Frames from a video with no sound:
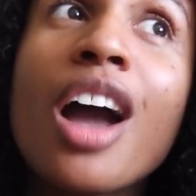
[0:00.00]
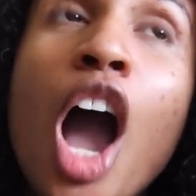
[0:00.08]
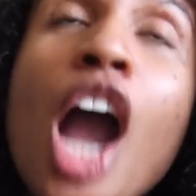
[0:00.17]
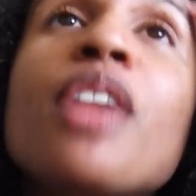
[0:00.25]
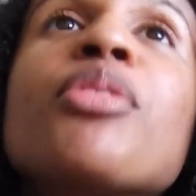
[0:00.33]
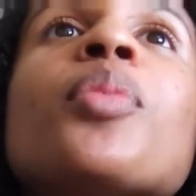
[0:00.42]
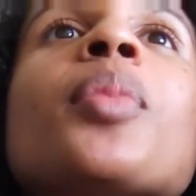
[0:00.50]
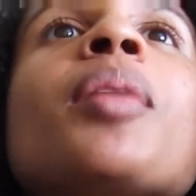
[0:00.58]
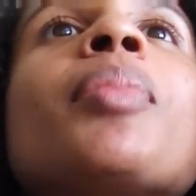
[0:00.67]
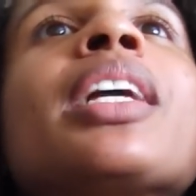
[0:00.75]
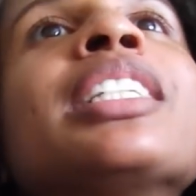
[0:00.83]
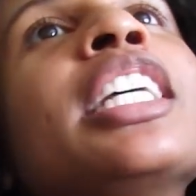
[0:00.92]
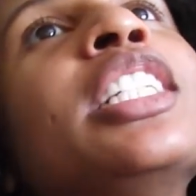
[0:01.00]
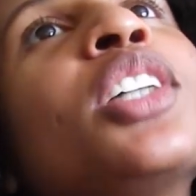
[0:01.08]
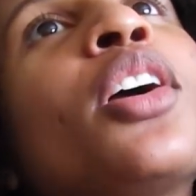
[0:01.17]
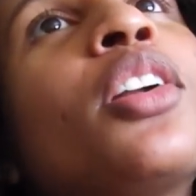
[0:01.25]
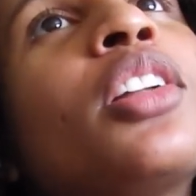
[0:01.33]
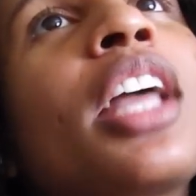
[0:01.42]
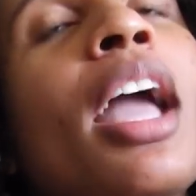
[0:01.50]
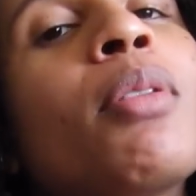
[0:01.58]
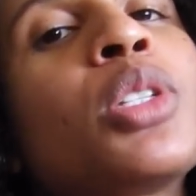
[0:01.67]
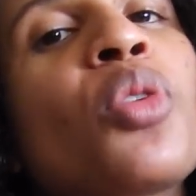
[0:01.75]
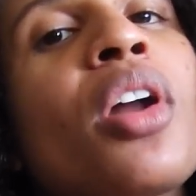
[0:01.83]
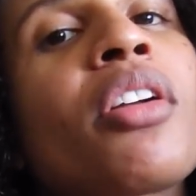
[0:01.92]
hard for me because internally I
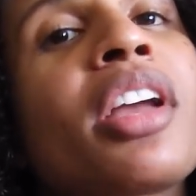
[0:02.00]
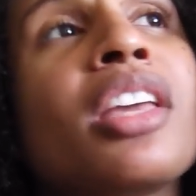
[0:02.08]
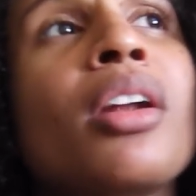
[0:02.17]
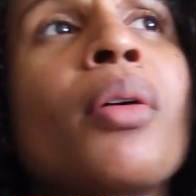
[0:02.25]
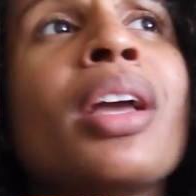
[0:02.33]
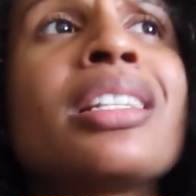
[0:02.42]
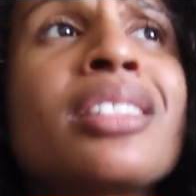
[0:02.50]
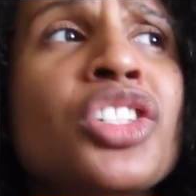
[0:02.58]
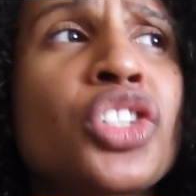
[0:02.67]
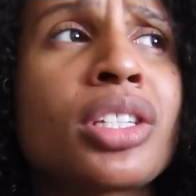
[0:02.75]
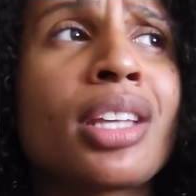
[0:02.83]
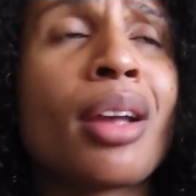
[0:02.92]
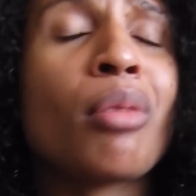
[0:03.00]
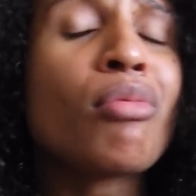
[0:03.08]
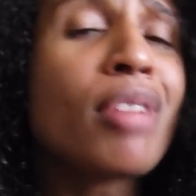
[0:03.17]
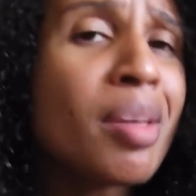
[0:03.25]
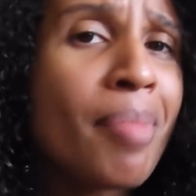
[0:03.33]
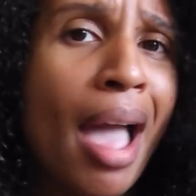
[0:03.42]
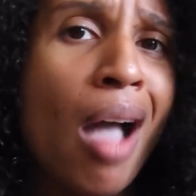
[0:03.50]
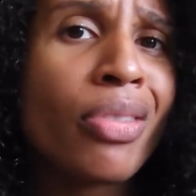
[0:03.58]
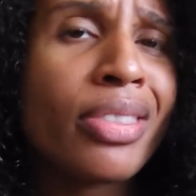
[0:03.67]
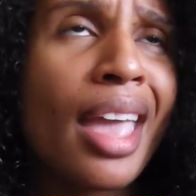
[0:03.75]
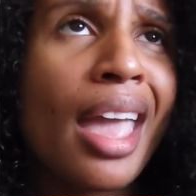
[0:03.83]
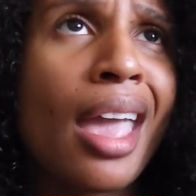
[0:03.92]
was wondering, you know, is this just like a
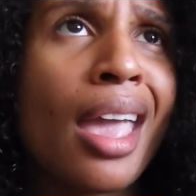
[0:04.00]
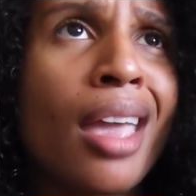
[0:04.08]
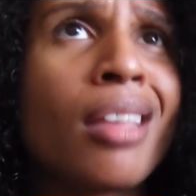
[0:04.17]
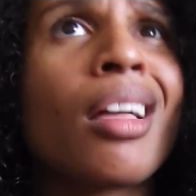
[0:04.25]
rebound thing?